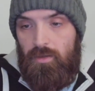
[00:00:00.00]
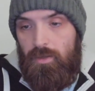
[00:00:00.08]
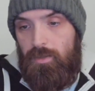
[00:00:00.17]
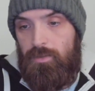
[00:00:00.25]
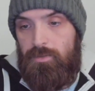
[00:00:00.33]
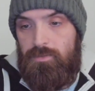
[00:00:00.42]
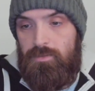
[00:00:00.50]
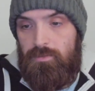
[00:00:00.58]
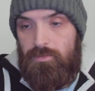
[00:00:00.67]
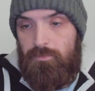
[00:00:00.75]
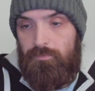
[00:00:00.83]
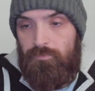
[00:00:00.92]
and
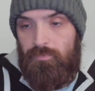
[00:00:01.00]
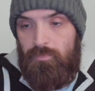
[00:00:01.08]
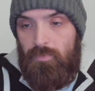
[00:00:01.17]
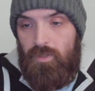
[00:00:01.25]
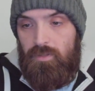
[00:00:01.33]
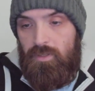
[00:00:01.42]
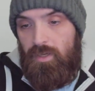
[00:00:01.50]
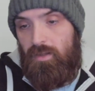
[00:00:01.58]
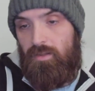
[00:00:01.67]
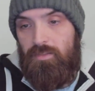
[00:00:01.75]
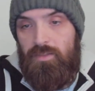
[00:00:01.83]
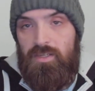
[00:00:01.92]
um, and yeah
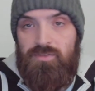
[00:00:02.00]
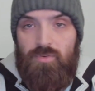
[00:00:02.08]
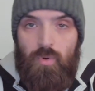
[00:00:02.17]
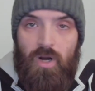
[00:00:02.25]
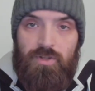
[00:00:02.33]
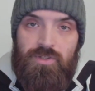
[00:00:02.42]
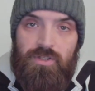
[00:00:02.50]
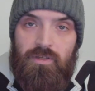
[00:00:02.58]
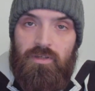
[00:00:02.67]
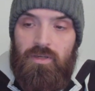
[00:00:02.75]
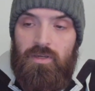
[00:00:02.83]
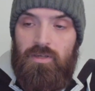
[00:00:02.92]
thanks for
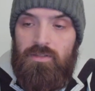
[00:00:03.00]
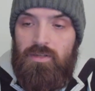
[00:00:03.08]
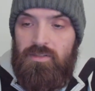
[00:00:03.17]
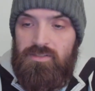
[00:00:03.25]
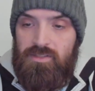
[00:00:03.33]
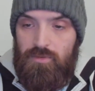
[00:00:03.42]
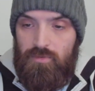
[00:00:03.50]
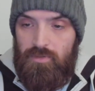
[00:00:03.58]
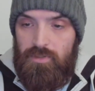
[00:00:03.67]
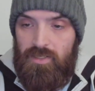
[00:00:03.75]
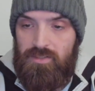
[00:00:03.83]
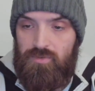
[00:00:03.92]
watching and i'll see you in
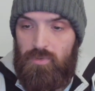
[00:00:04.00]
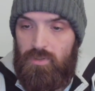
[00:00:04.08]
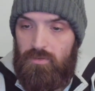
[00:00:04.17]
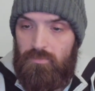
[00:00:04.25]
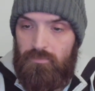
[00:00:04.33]
the next one